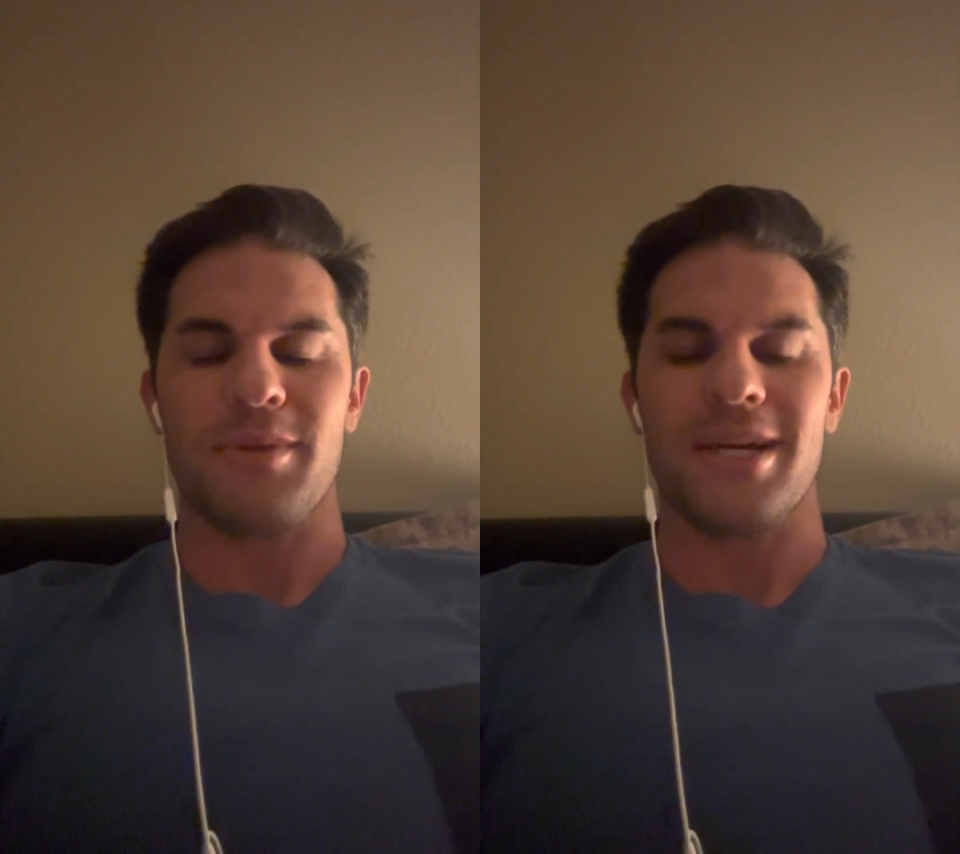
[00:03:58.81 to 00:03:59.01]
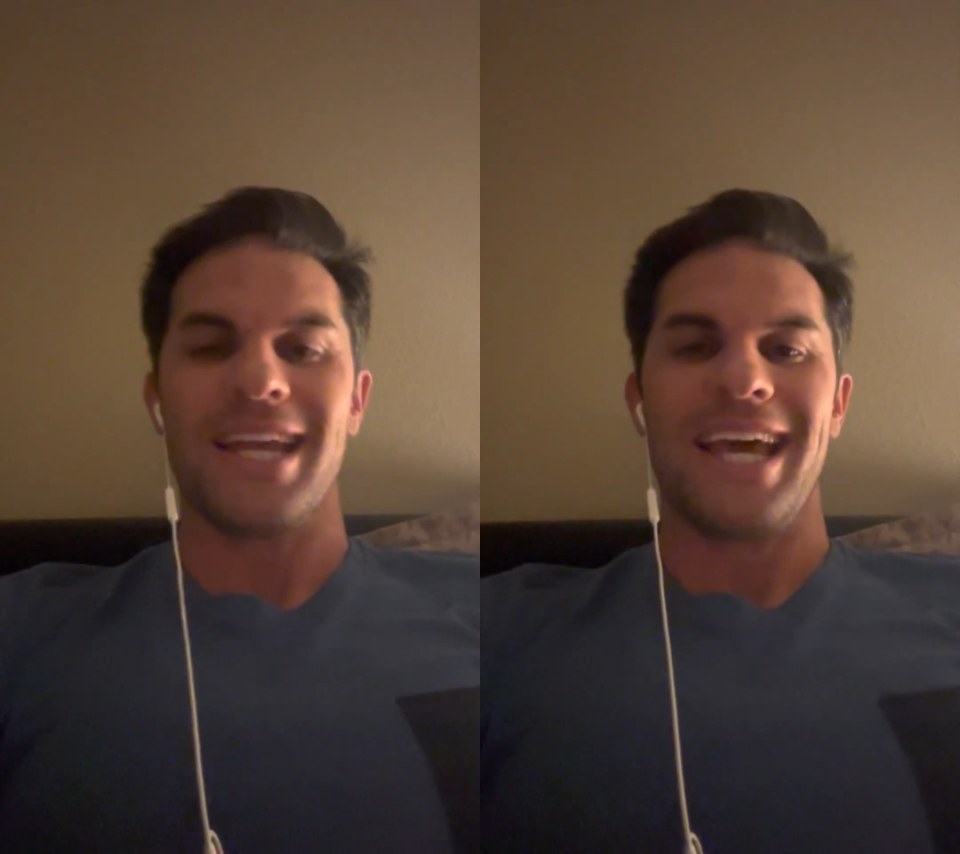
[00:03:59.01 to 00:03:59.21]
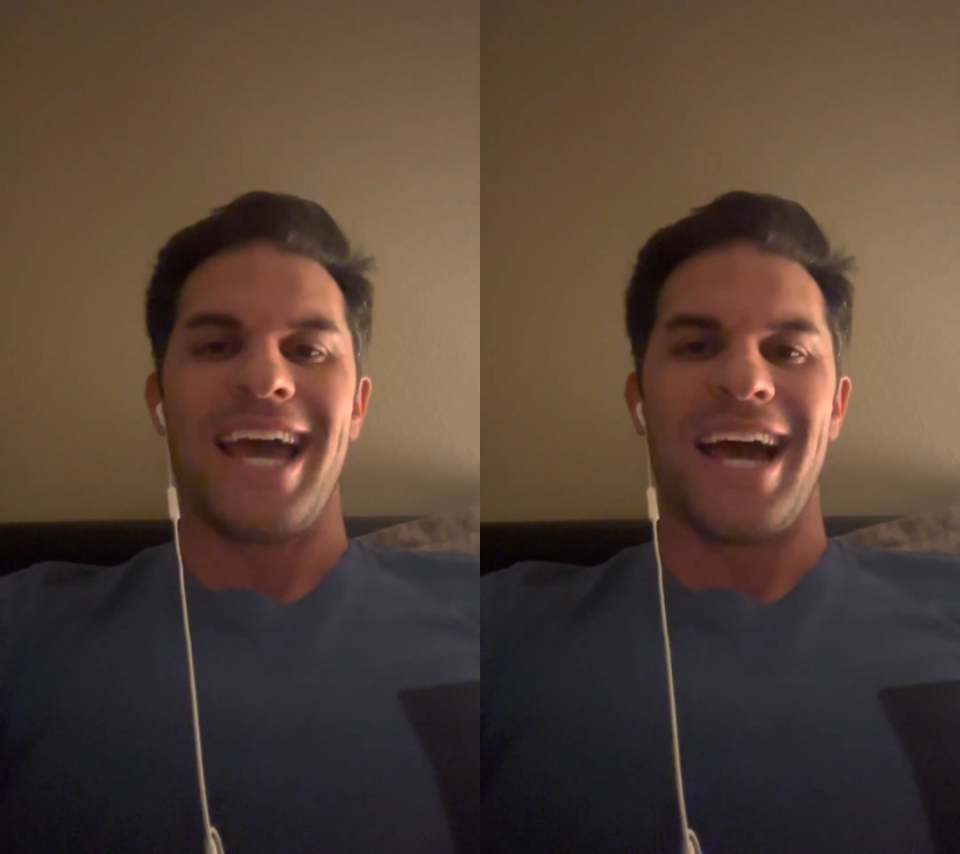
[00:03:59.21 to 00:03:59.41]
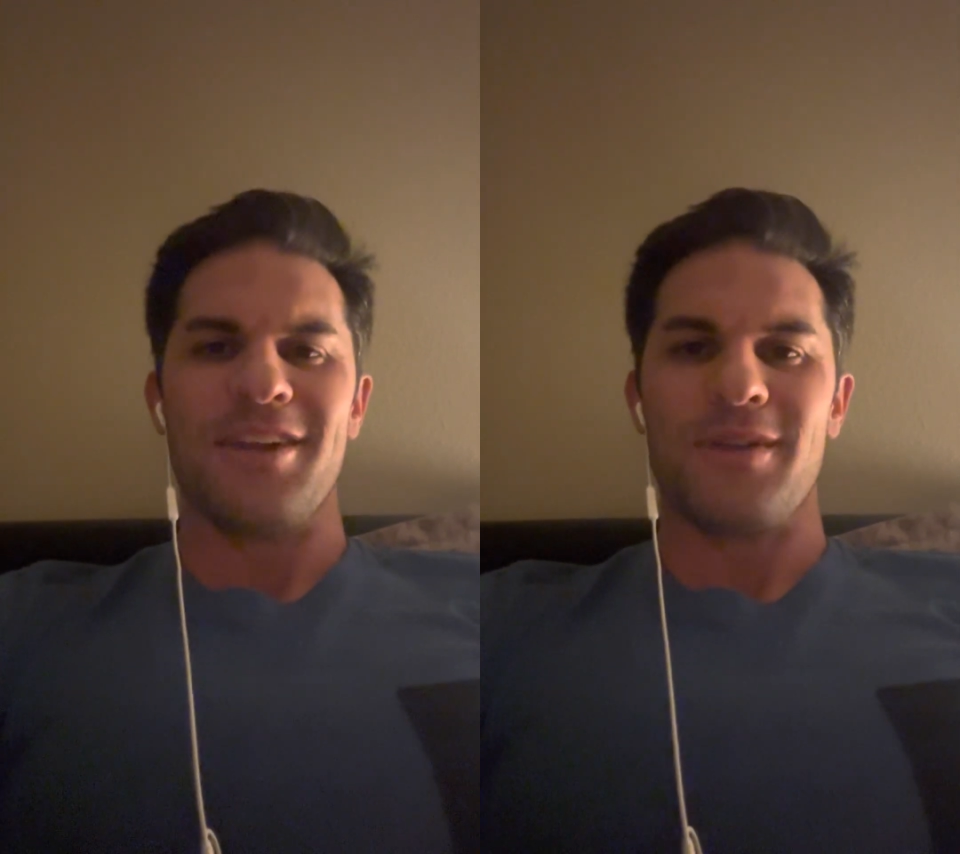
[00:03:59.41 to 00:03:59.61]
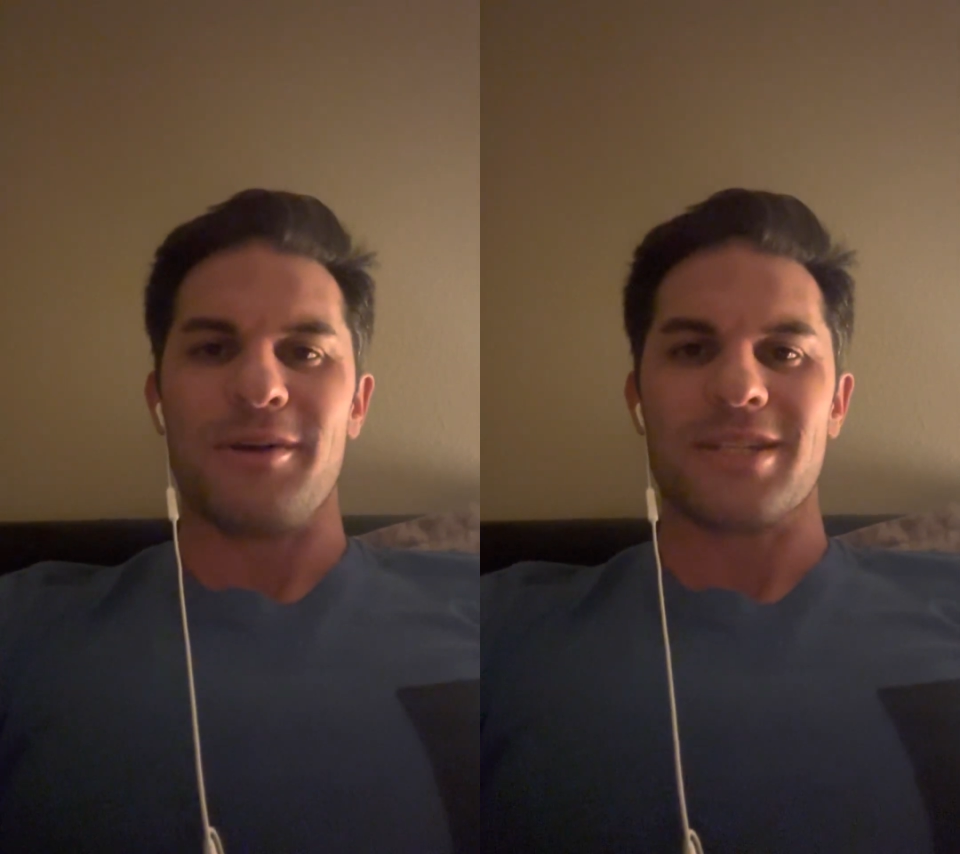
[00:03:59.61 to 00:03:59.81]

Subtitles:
But I know that was a